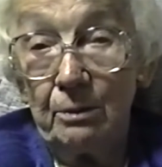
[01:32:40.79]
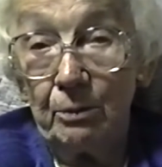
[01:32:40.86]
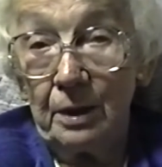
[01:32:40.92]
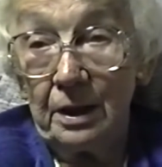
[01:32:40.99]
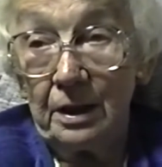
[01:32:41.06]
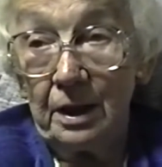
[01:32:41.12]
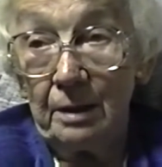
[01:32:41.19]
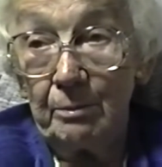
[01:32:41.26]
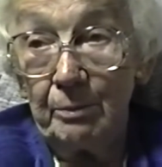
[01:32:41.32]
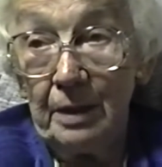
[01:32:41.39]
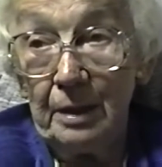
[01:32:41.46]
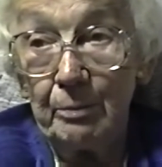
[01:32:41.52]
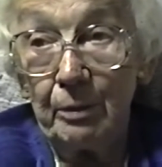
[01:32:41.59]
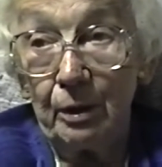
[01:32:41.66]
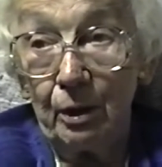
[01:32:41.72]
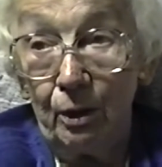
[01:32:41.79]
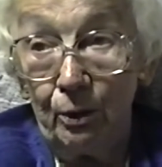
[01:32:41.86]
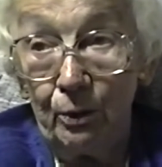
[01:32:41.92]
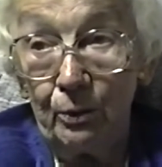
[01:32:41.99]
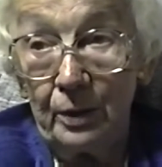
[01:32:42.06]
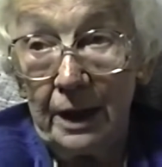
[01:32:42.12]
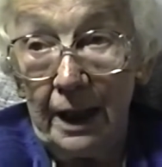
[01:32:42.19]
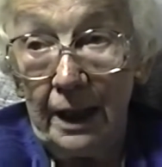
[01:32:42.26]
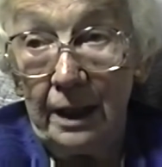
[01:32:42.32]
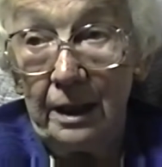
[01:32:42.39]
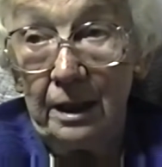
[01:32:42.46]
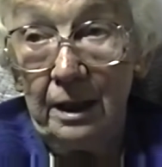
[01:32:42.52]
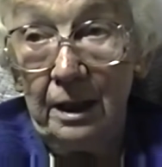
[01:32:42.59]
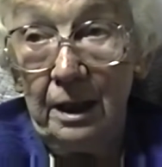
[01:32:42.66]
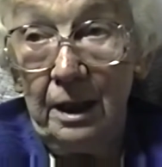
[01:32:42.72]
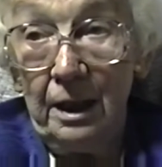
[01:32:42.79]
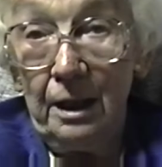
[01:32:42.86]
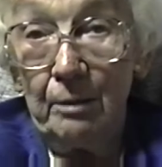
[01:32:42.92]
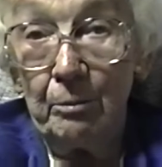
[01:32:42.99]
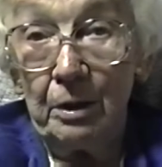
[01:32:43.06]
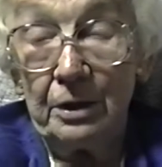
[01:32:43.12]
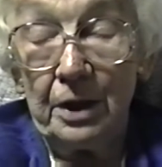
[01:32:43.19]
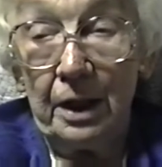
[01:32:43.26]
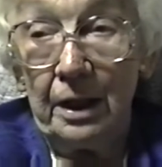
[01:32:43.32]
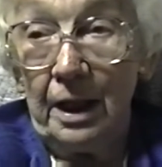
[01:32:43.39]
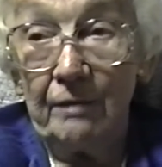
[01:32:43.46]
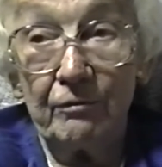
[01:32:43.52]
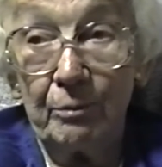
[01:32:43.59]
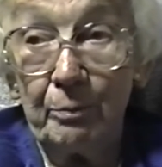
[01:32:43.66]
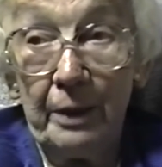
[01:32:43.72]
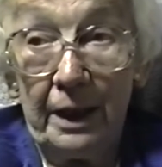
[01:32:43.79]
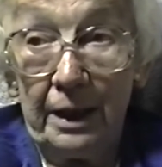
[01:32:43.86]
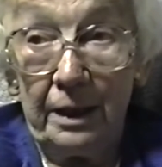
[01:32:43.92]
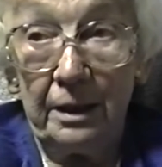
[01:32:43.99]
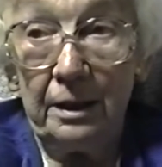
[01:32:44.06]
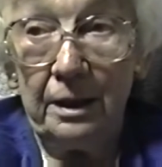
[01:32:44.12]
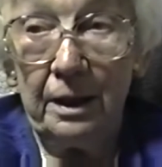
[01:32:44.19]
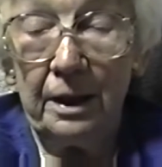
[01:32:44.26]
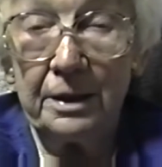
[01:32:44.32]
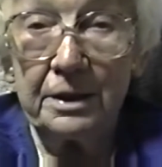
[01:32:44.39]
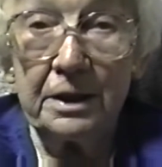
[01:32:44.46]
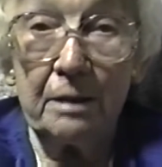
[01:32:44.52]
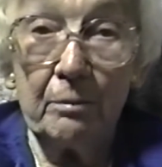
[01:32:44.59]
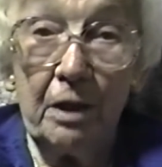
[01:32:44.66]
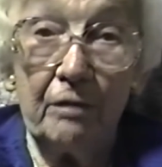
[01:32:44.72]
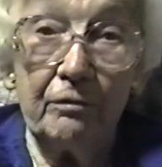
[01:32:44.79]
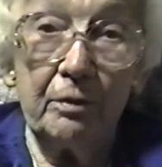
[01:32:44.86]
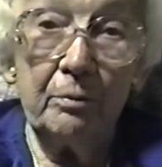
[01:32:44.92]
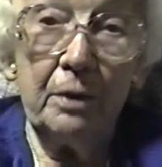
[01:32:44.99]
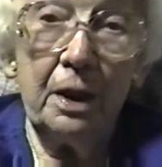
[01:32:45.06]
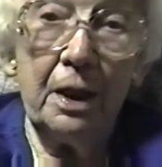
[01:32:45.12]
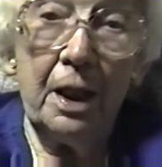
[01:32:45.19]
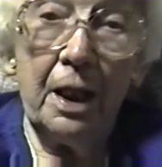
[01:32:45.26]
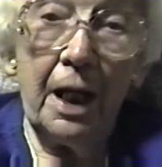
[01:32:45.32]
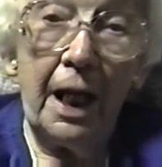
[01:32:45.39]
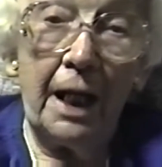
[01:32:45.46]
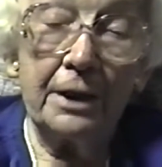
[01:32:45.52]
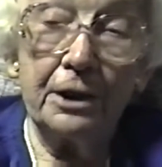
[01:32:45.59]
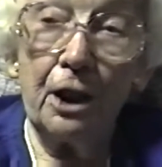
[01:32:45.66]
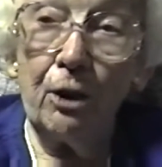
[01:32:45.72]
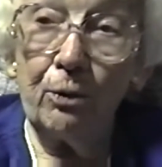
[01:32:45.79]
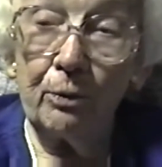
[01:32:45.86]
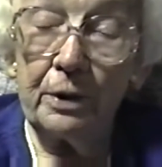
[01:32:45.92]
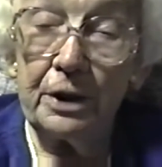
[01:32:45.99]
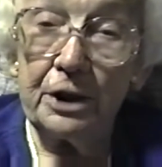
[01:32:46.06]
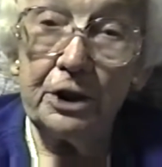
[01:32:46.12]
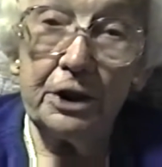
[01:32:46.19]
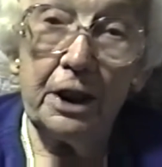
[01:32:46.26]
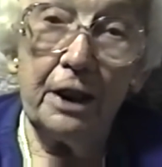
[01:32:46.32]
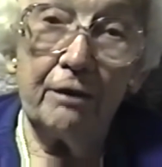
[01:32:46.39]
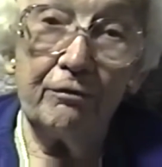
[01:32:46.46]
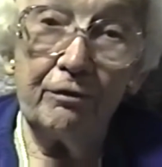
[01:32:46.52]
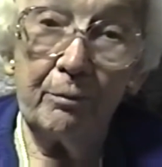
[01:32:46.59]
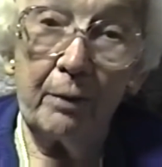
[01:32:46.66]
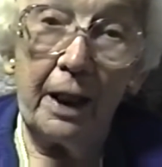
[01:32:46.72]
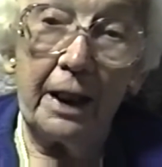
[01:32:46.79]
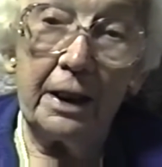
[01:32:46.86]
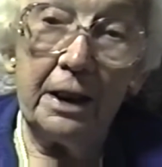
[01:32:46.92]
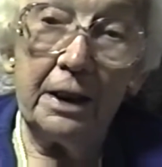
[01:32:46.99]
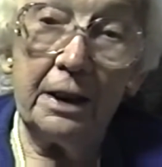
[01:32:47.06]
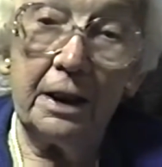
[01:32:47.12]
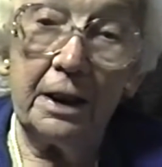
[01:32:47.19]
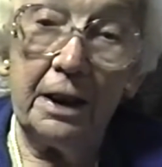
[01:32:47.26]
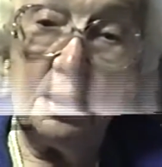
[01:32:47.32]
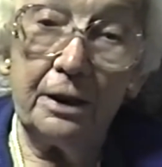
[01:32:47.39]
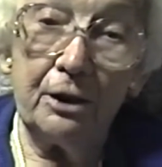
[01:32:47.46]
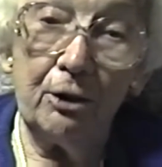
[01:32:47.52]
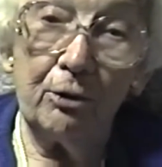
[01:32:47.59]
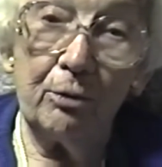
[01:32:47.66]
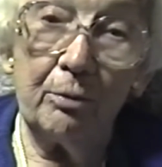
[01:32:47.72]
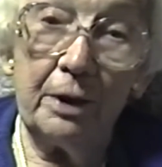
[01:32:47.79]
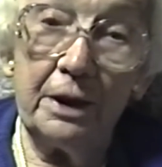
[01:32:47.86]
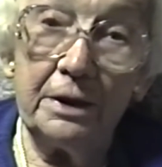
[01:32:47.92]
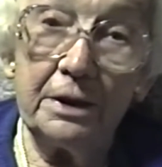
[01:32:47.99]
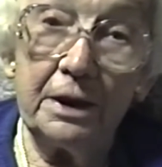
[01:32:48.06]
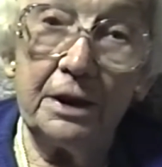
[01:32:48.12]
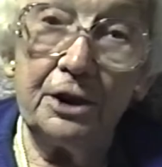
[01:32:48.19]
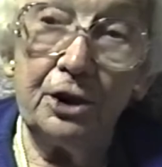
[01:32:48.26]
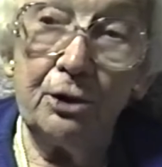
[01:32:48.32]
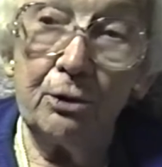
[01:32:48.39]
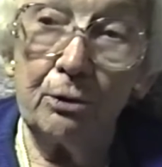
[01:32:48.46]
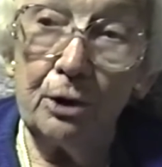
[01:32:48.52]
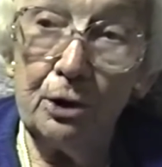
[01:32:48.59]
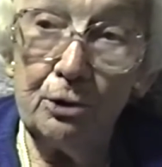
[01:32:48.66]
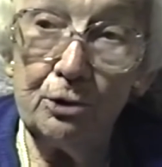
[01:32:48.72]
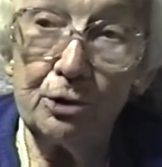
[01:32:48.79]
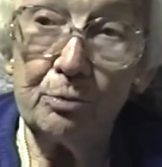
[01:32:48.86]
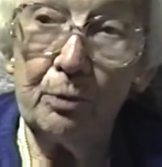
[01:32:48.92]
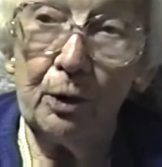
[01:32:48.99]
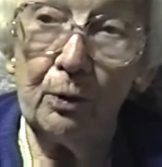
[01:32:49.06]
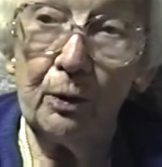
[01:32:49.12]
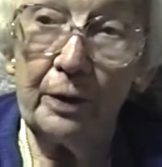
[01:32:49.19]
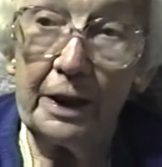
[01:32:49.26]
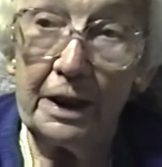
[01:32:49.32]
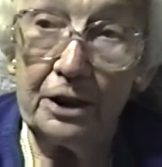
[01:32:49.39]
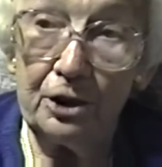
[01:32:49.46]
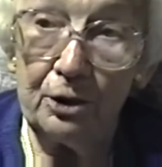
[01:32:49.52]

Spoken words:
where the people owed Daddy, but they never paid. And some of them, I talked with the sheriff about it, and he told me, he said, "You lose more than